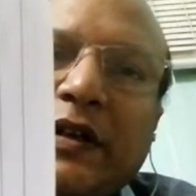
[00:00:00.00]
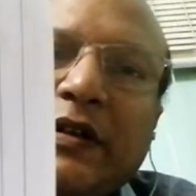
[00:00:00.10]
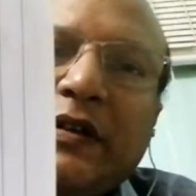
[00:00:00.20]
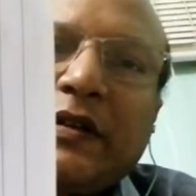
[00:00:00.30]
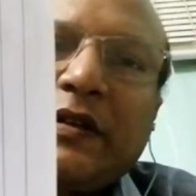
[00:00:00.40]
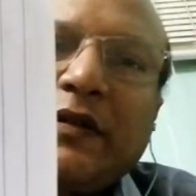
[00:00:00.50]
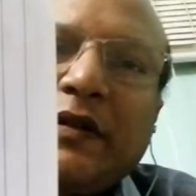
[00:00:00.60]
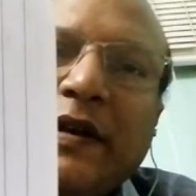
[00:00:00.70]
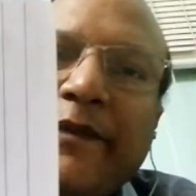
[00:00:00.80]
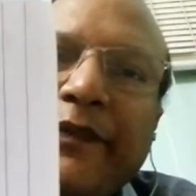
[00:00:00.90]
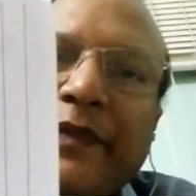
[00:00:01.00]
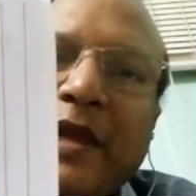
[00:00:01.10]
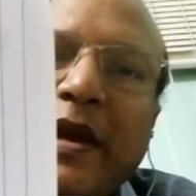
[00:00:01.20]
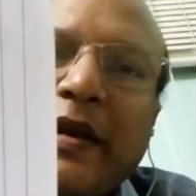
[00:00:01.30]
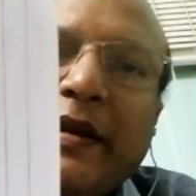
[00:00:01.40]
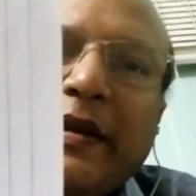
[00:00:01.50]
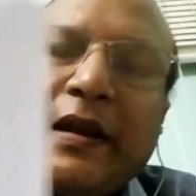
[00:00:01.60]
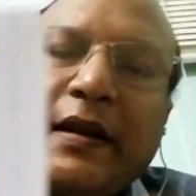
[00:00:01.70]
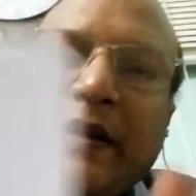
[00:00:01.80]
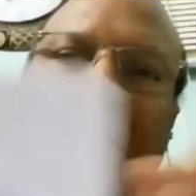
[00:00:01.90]
Okay, and here
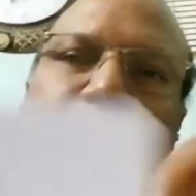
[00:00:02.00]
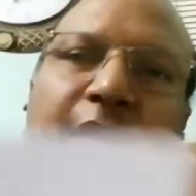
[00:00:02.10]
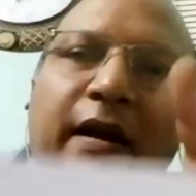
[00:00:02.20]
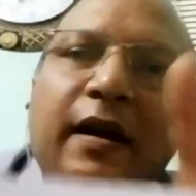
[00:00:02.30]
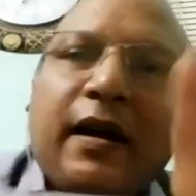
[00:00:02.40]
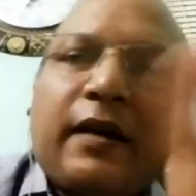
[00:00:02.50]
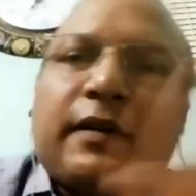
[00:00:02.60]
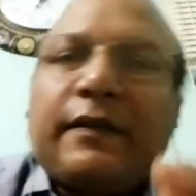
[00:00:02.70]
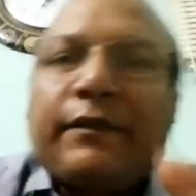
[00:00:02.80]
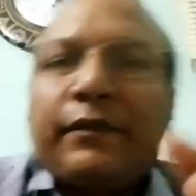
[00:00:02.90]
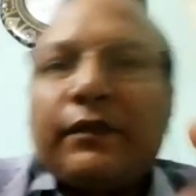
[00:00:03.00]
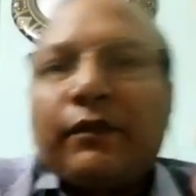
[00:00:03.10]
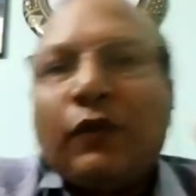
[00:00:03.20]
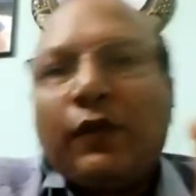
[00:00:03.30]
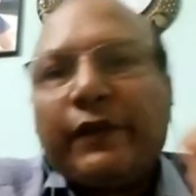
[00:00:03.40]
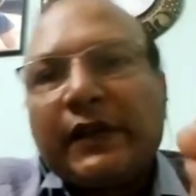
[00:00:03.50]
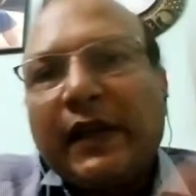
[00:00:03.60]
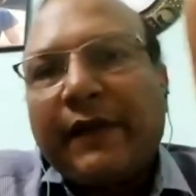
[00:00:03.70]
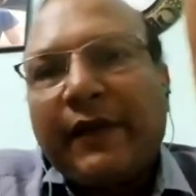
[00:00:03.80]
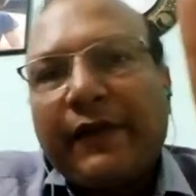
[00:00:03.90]
they are moving away
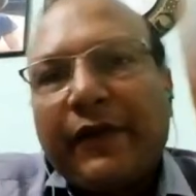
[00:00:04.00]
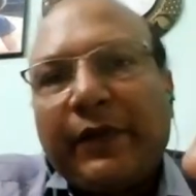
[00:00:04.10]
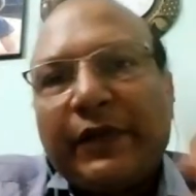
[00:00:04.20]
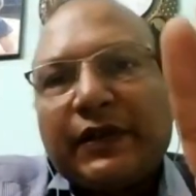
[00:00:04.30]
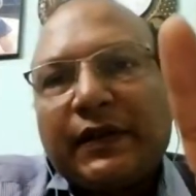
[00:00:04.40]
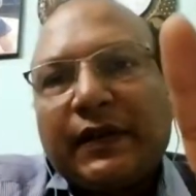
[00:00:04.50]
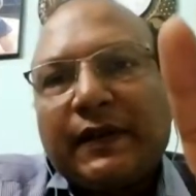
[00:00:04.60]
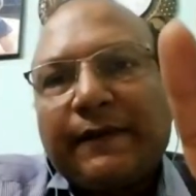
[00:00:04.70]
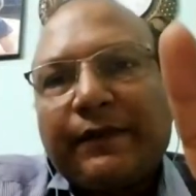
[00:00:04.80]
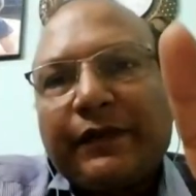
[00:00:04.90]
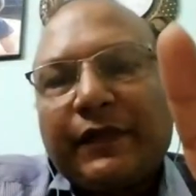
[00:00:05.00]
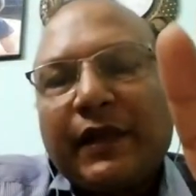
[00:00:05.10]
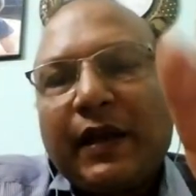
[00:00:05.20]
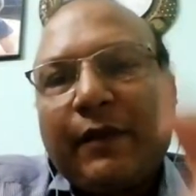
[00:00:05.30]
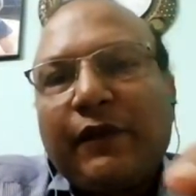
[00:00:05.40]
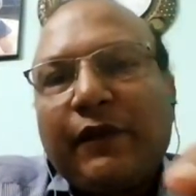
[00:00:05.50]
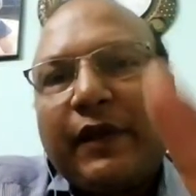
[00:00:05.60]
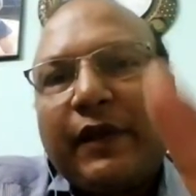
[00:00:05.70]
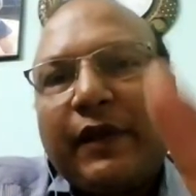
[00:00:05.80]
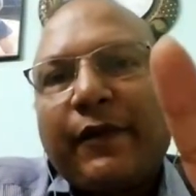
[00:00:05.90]
from each other. They are moving away from
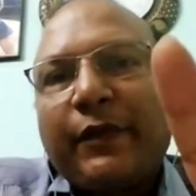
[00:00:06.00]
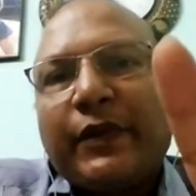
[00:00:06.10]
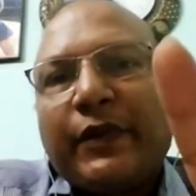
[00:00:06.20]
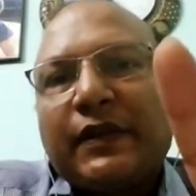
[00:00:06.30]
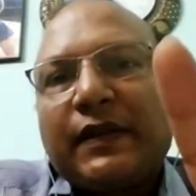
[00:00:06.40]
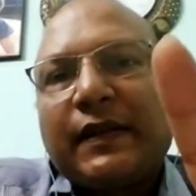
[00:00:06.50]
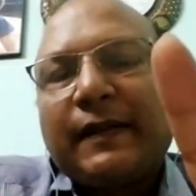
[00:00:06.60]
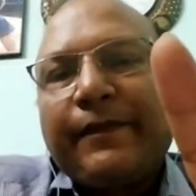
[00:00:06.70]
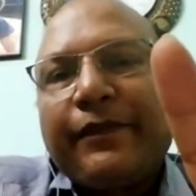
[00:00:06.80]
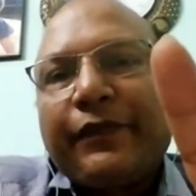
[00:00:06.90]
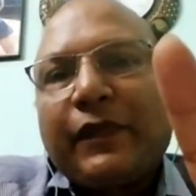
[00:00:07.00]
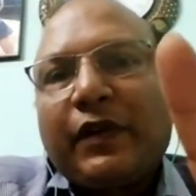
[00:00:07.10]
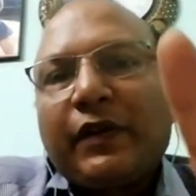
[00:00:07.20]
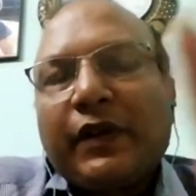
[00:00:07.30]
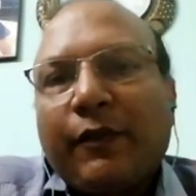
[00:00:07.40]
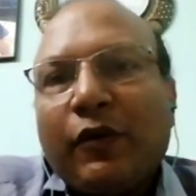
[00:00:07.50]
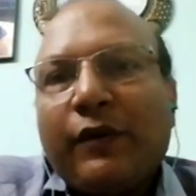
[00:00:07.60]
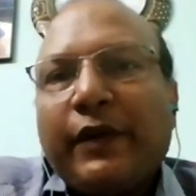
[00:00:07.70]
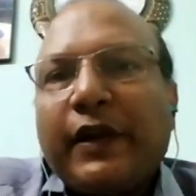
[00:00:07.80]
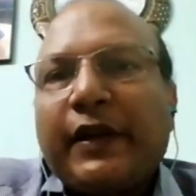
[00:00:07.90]
each other. So the more we are
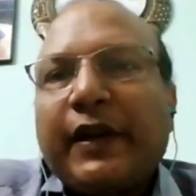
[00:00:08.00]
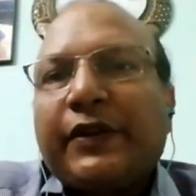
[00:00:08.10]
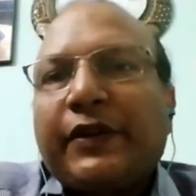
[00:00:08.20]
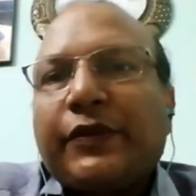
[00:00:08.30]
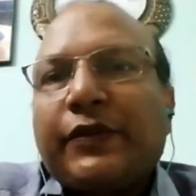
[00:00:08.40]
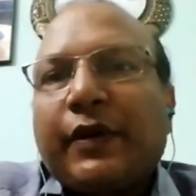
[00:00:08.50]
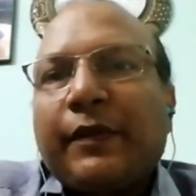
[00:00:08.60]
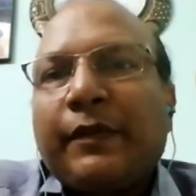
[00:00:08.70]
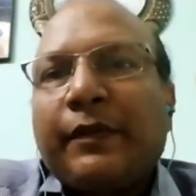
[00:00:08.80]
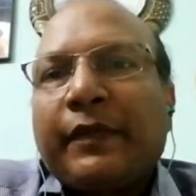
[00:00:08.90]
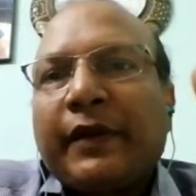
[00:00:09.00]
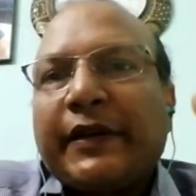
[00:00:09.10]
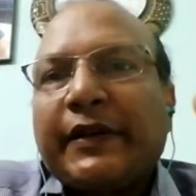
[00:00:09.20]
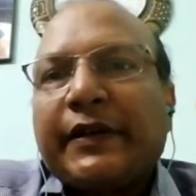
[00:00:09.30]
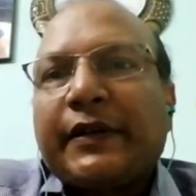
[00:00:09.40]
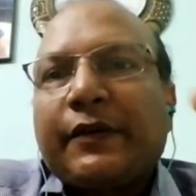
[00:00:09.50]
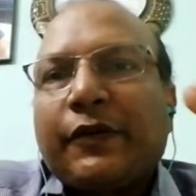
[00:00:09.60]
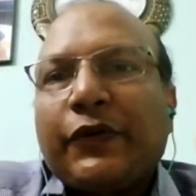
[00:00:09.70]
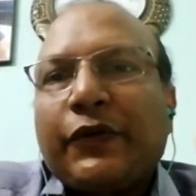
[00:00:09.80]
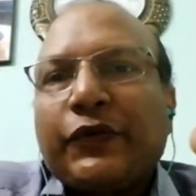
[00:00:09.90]
trying to get close,
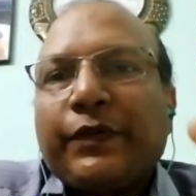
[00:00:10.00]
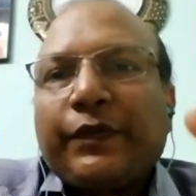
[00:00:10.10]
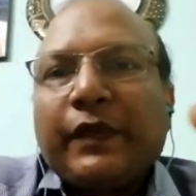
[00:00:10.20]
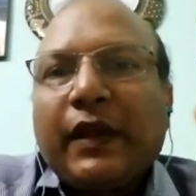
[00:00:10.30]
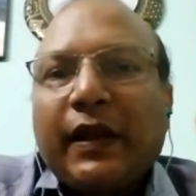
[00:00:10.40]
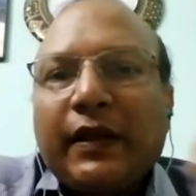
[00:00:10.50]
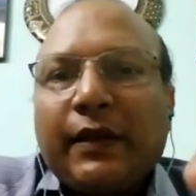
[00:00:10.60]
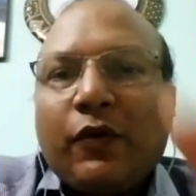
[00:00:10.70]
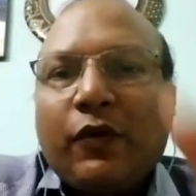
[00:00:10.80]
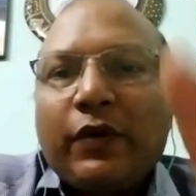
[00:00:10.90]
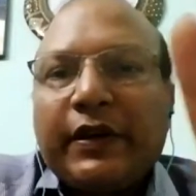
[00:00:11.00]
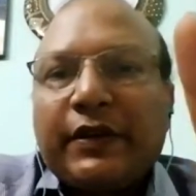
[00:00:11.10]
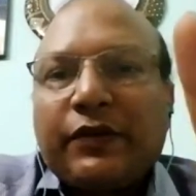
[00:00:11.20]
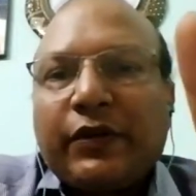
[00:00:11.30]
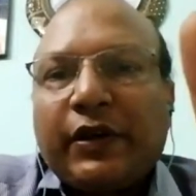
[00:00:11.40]
and the more it is going out.